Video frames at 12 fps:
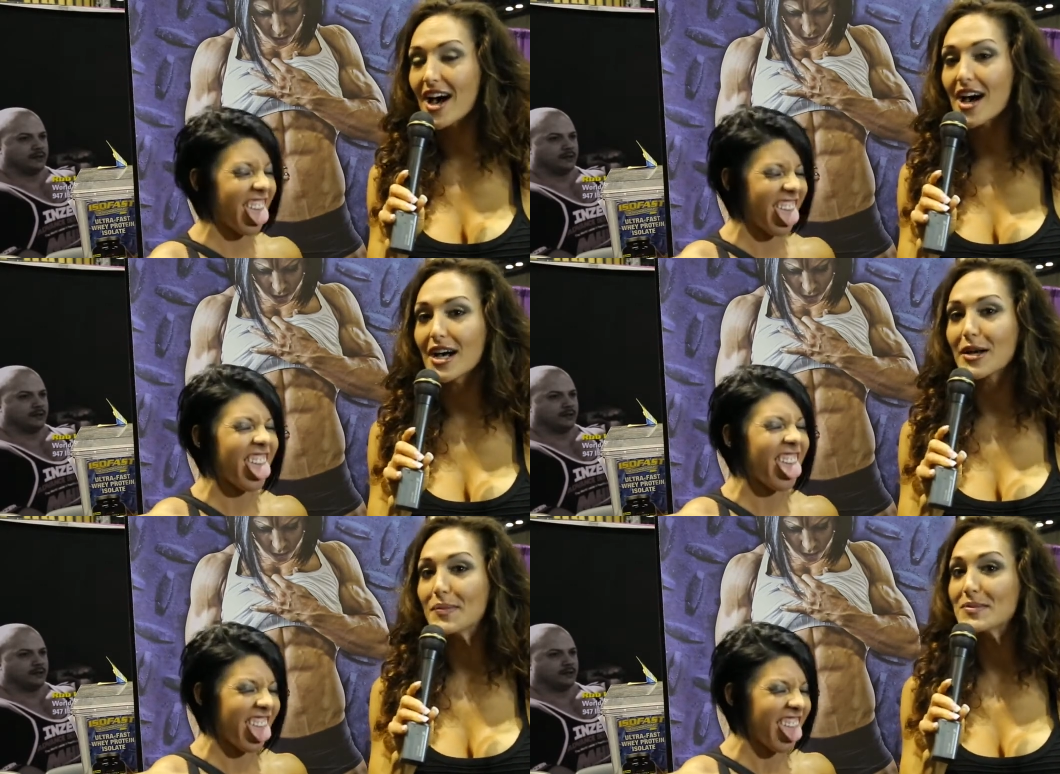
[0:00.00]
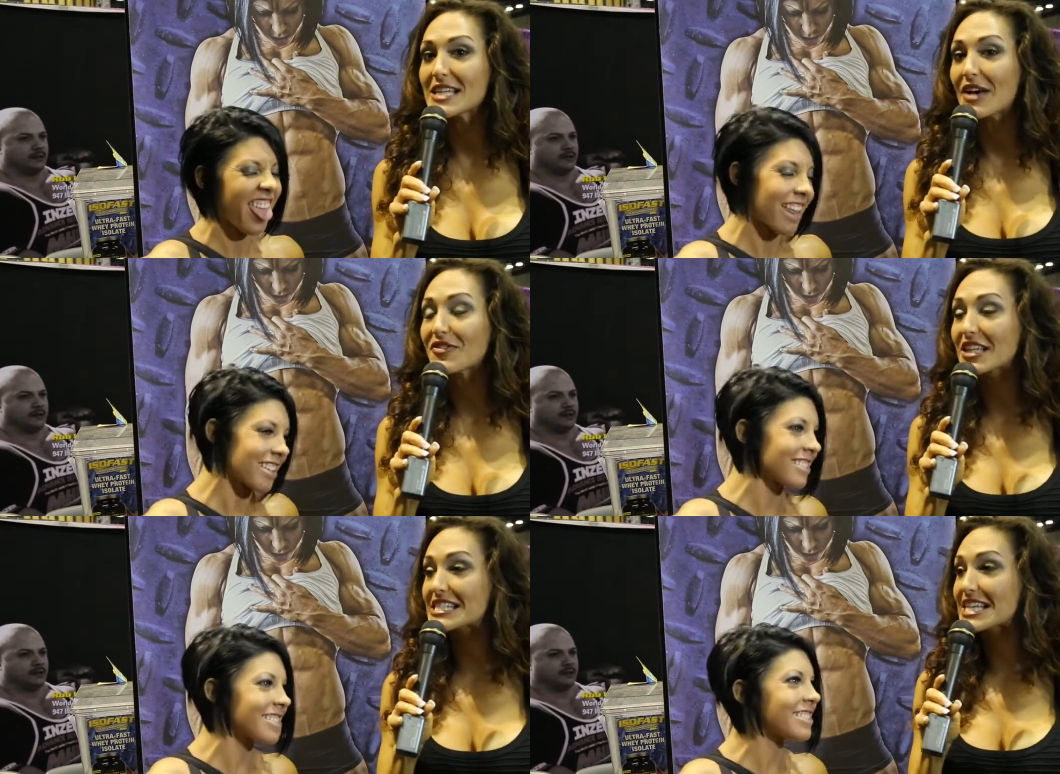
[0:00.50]
Speaker 1: Um,
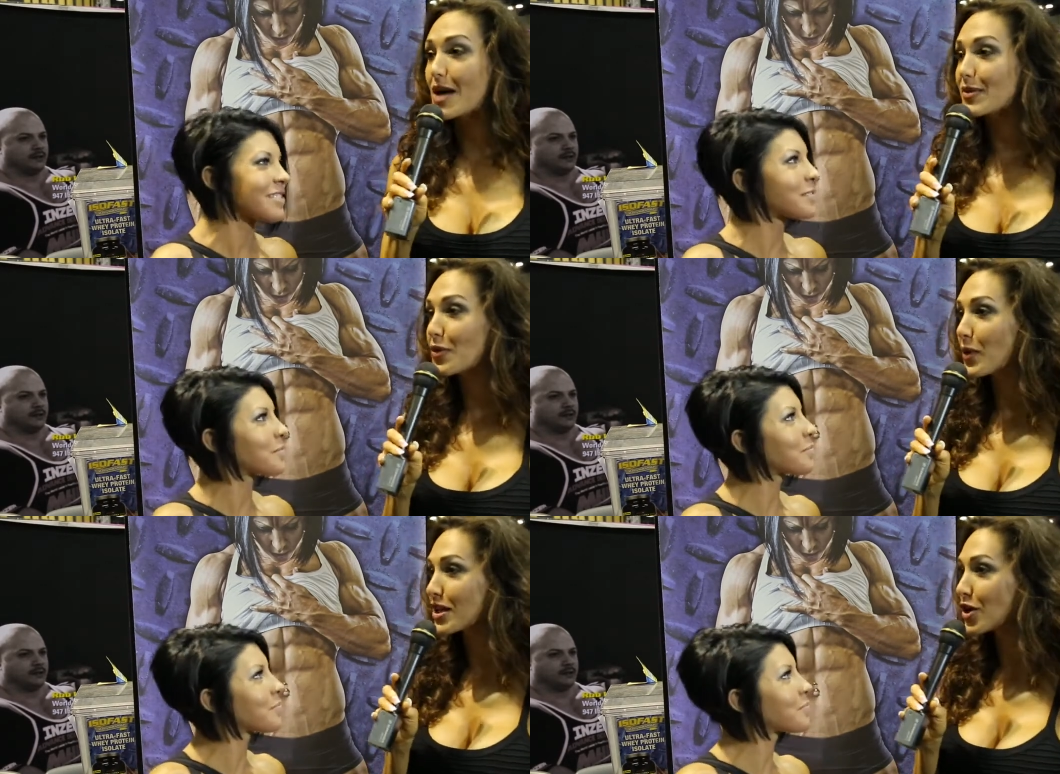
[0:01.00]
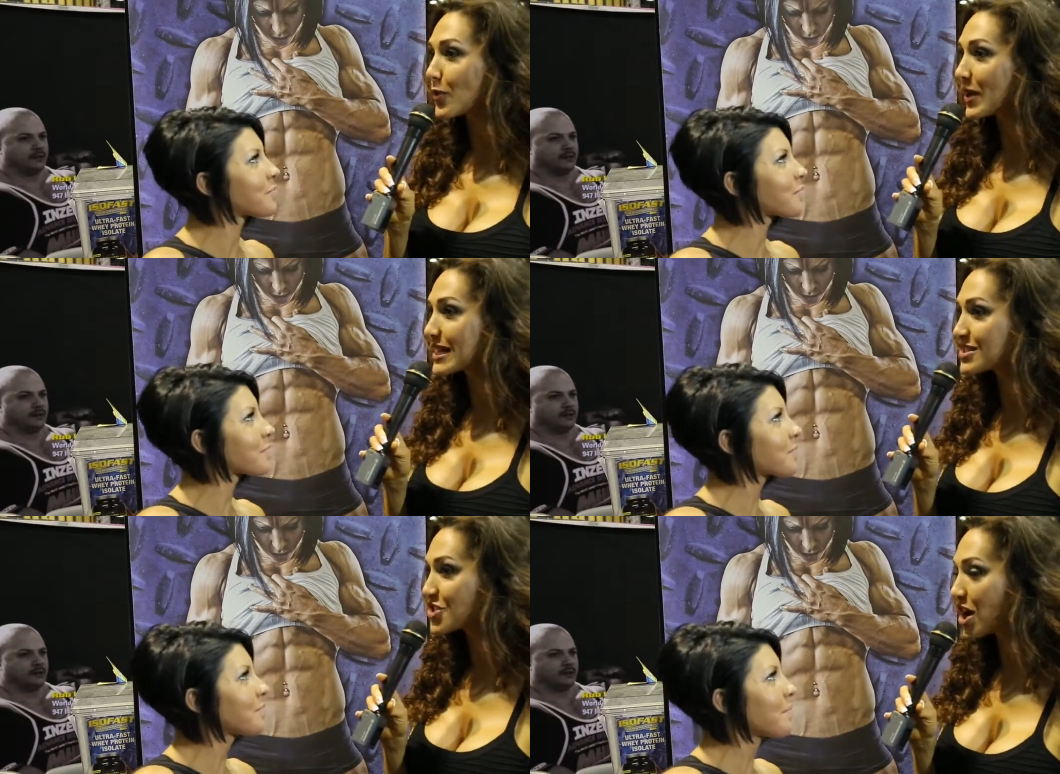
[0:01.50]
definitely tell me one of your
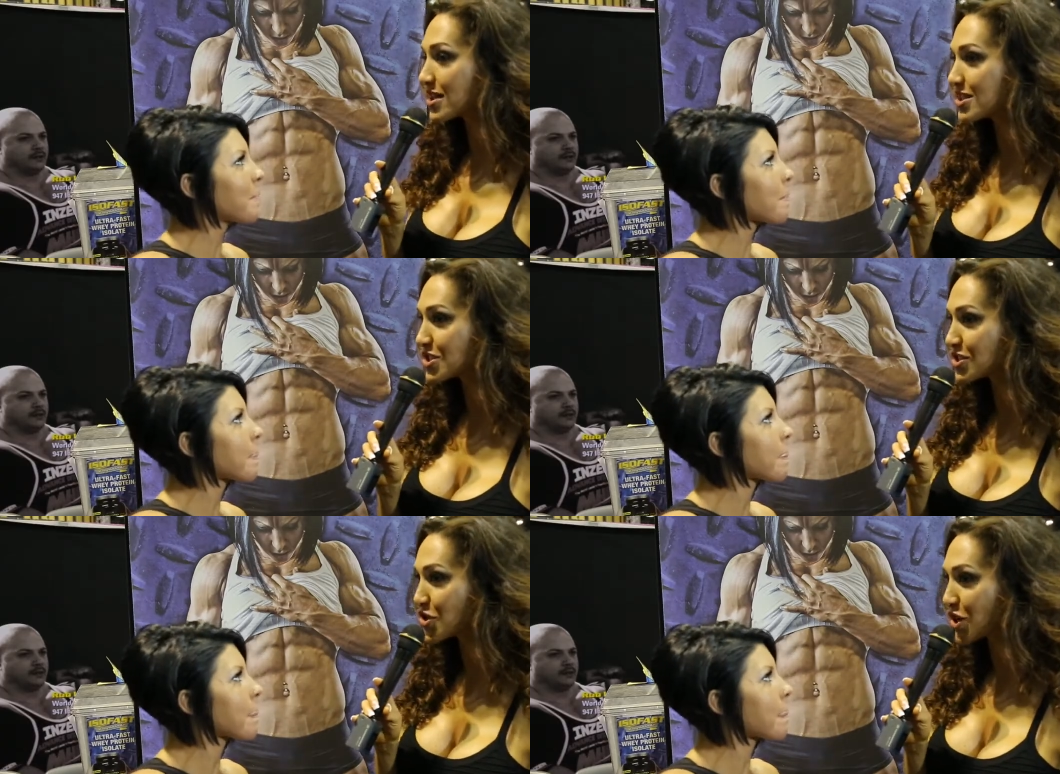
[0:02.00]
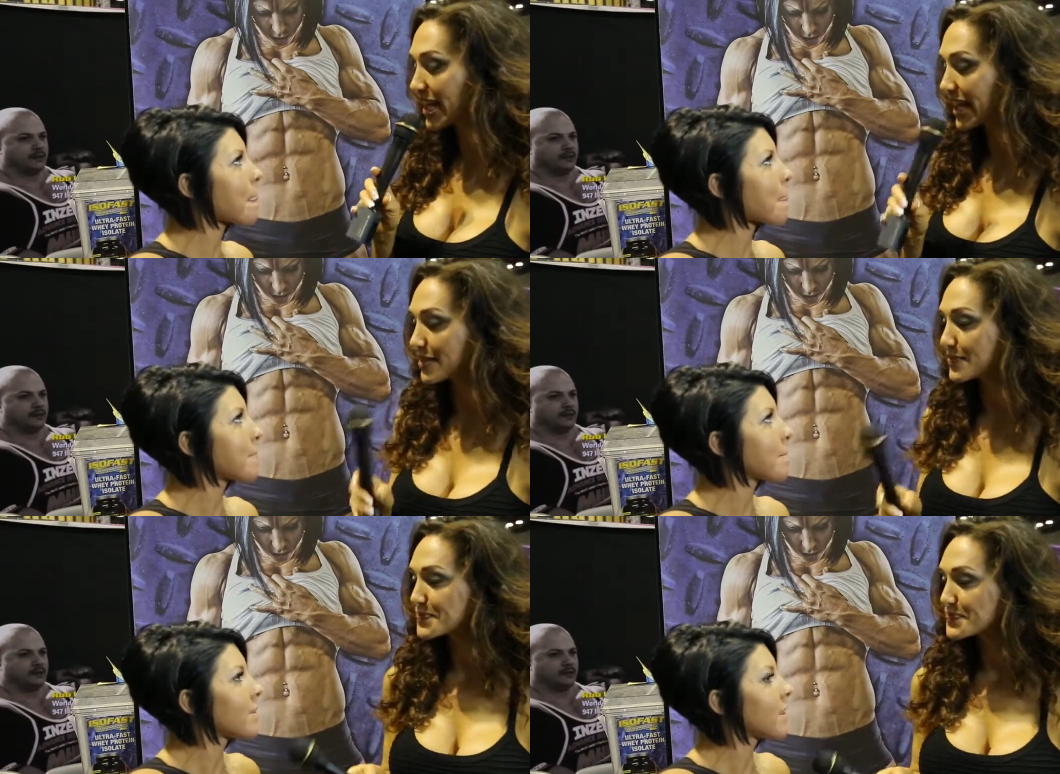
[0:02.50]
biggest challenges
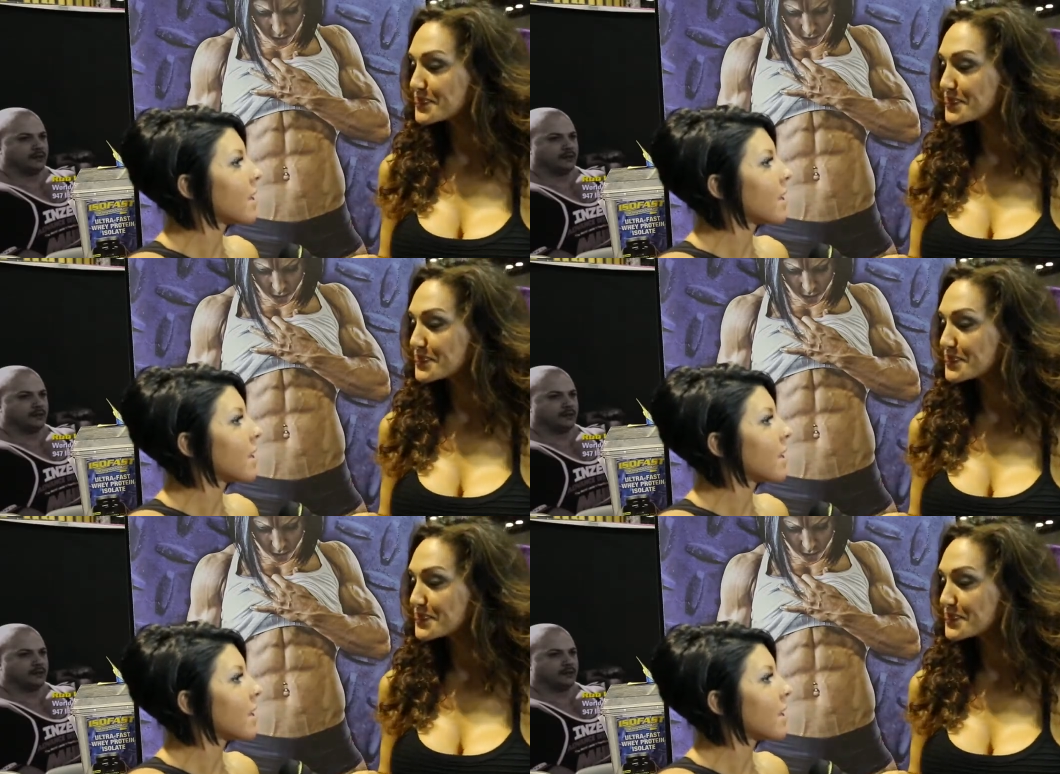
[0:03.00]
training.